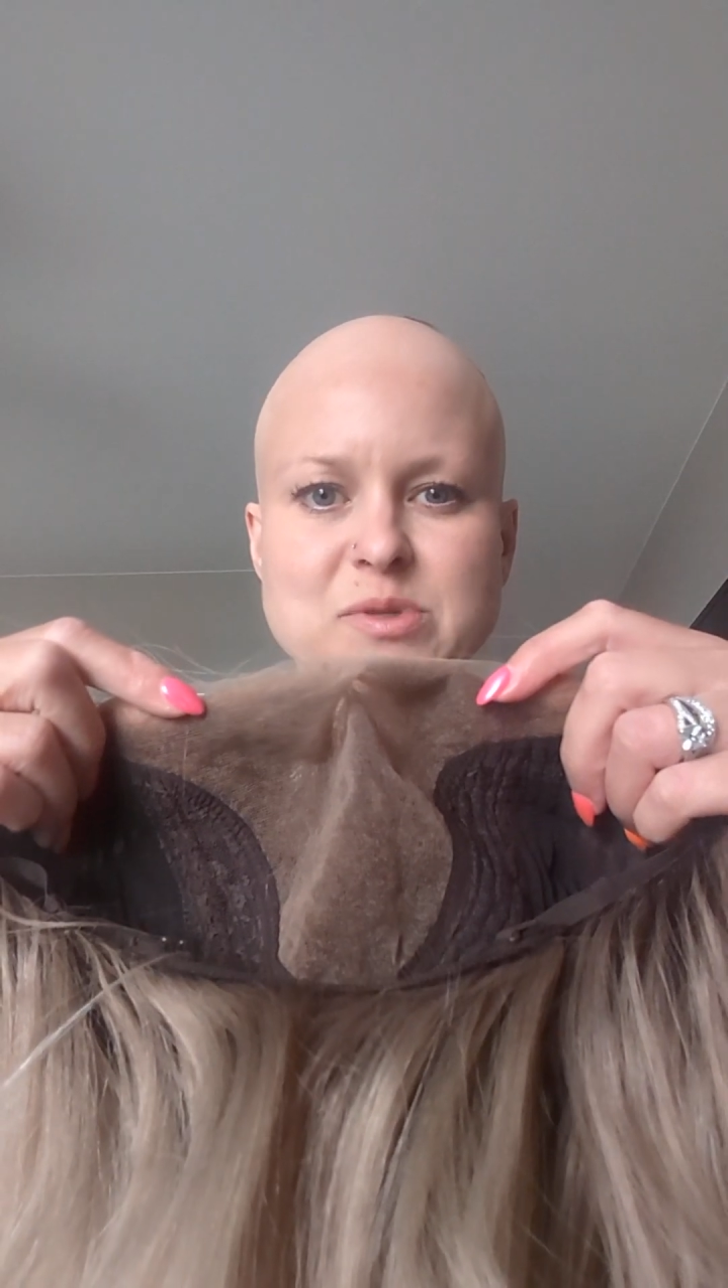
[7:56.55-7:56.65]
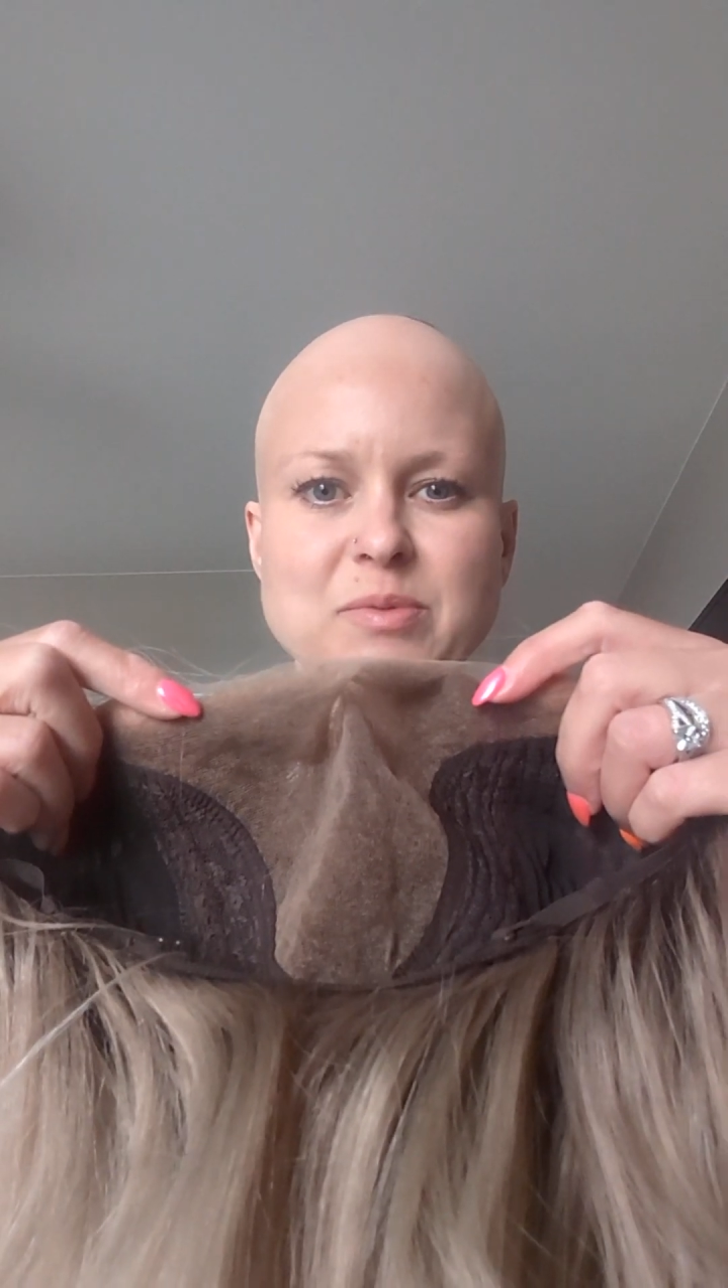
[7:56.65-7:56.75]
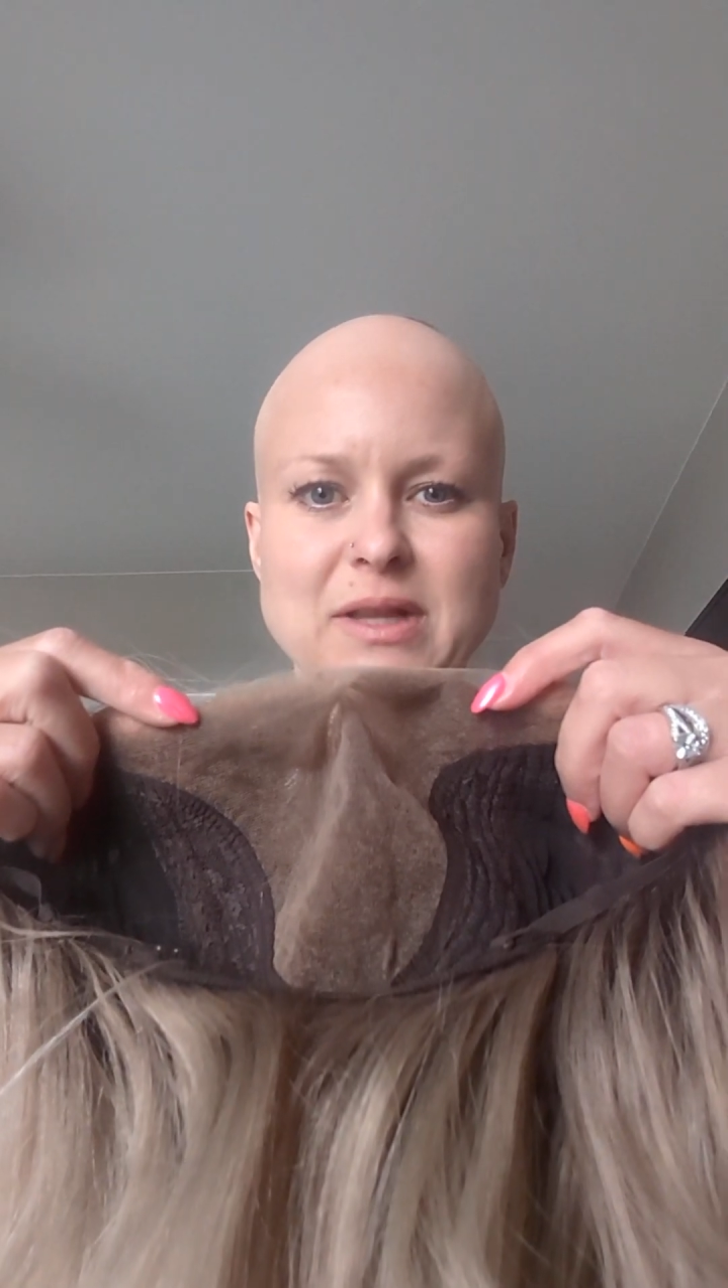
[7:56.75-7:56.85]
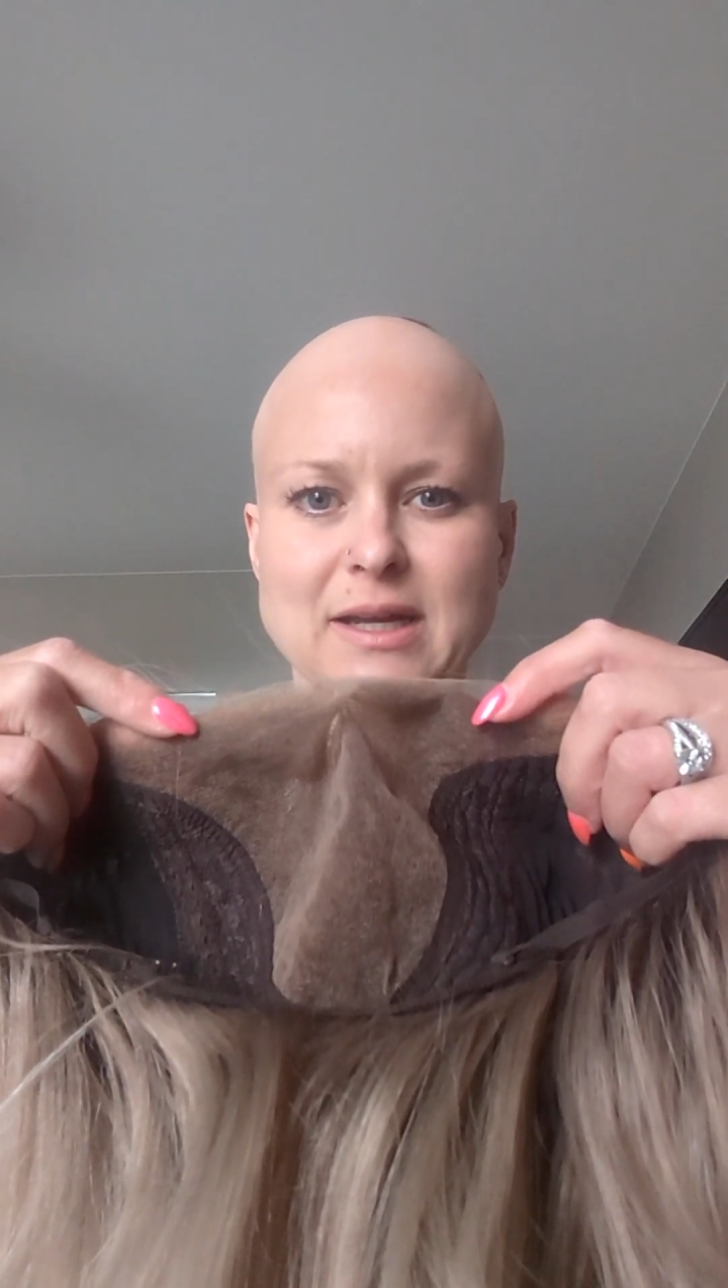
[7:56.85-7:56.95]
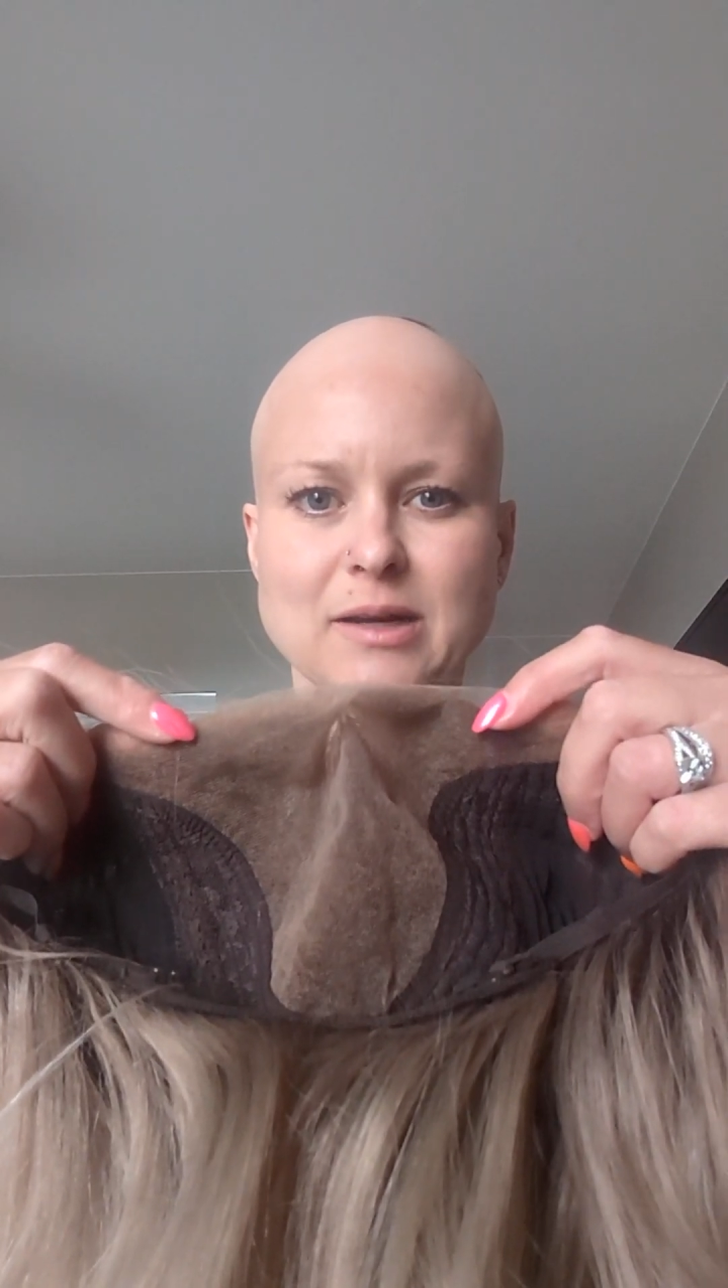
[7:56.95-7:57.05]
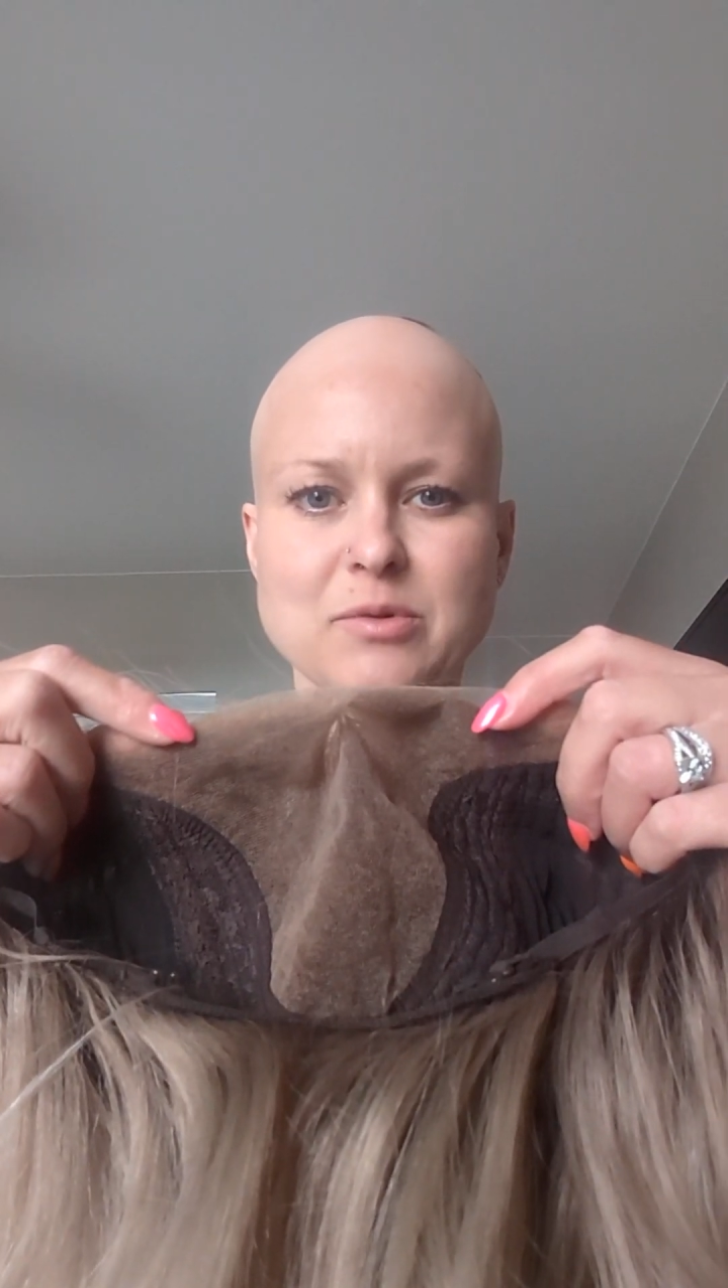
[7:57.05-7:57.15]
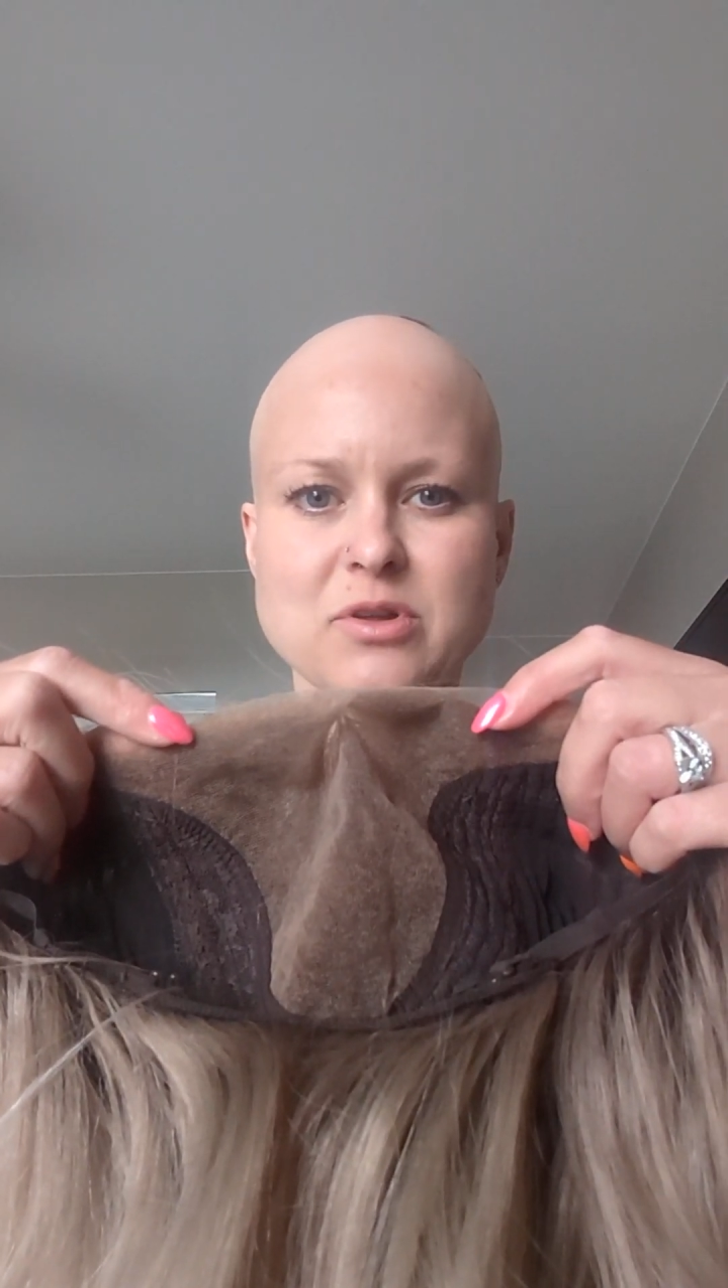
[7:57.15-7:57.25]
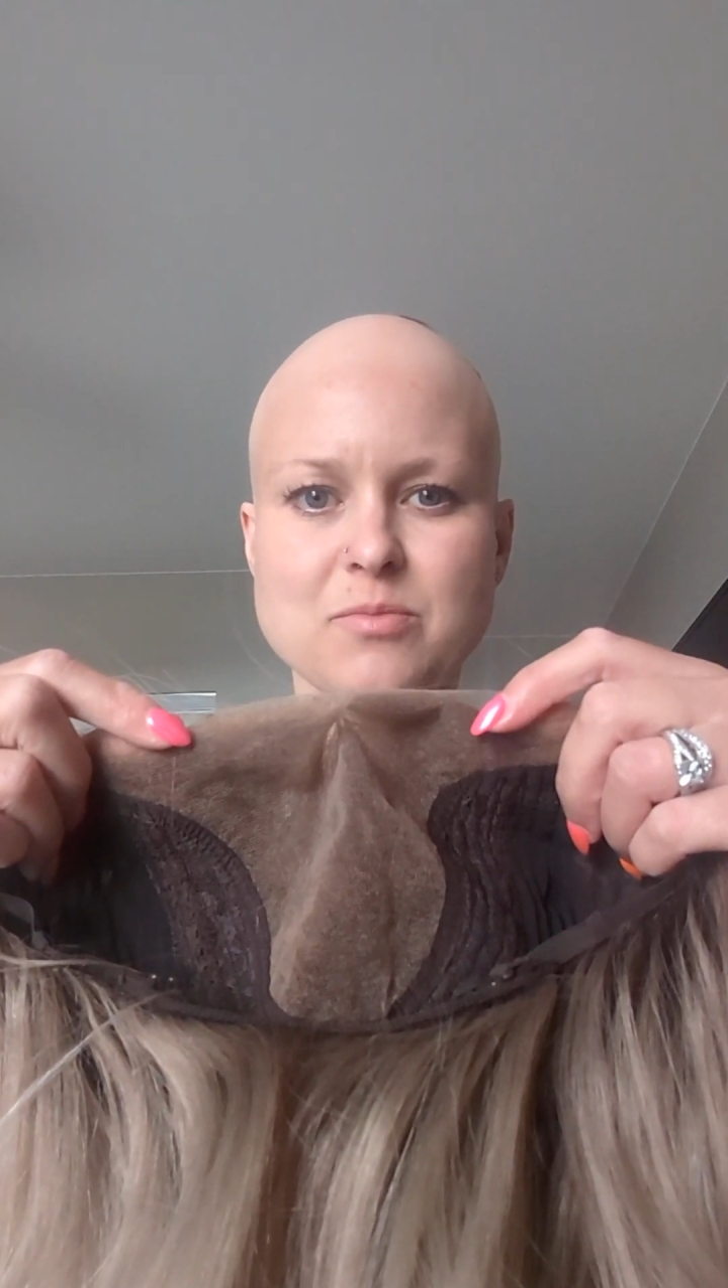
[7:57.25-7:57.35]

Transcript: to play with